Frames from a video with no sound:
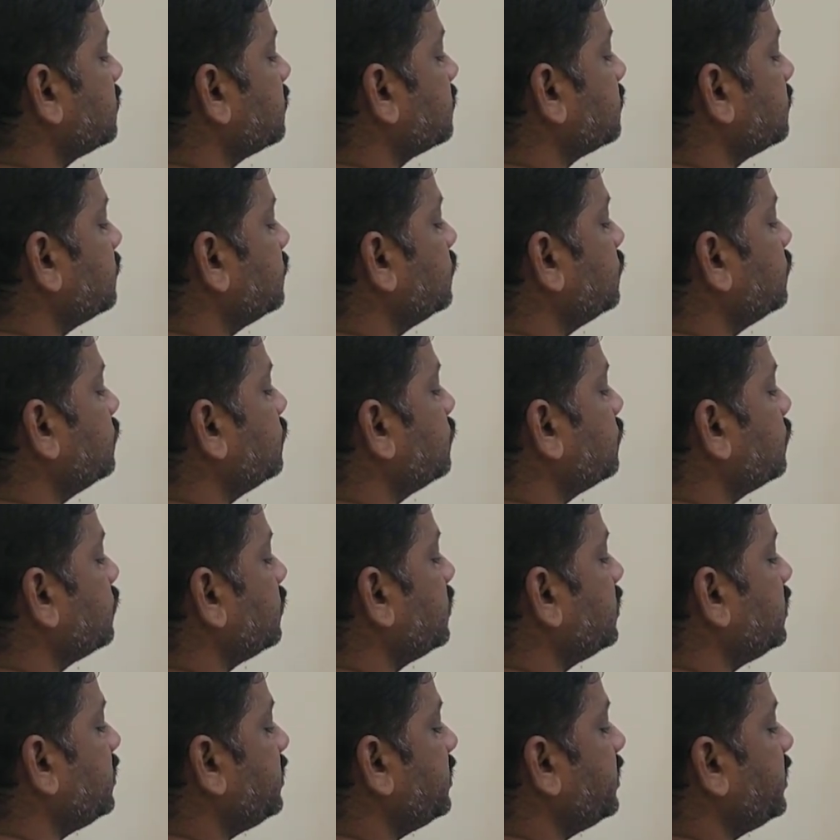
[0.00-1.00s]
So move
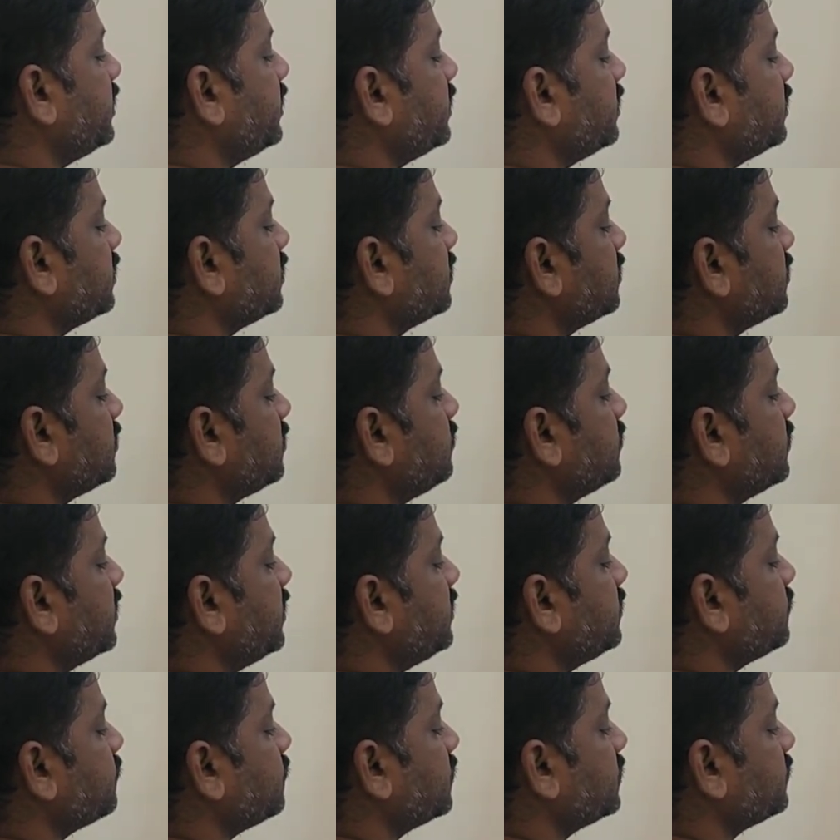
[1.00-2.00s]
A, you
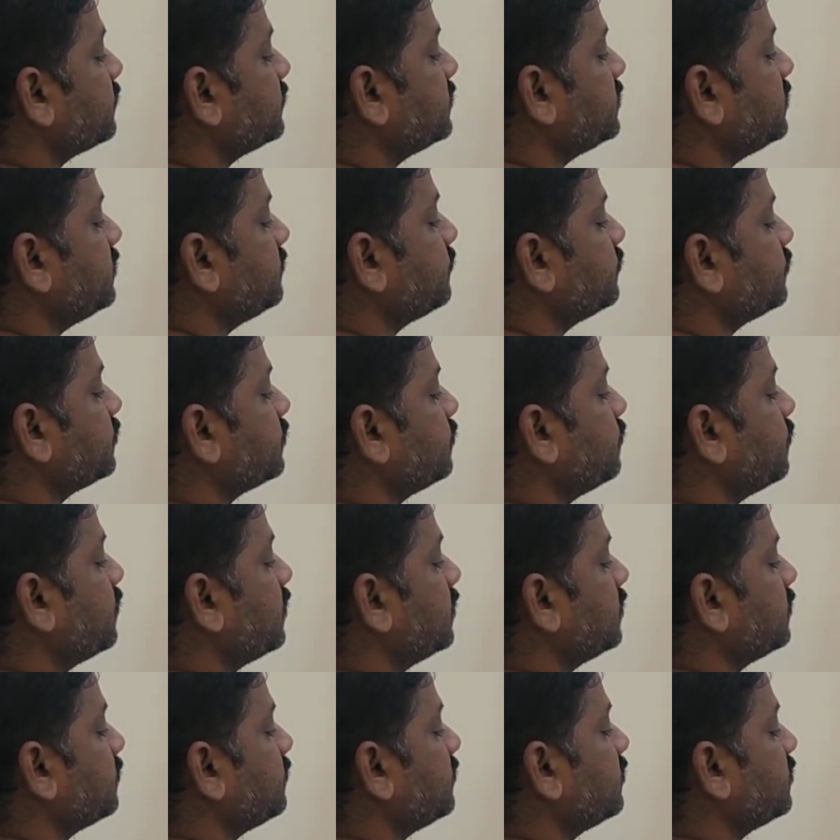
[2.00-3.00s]
write whatever the input you want,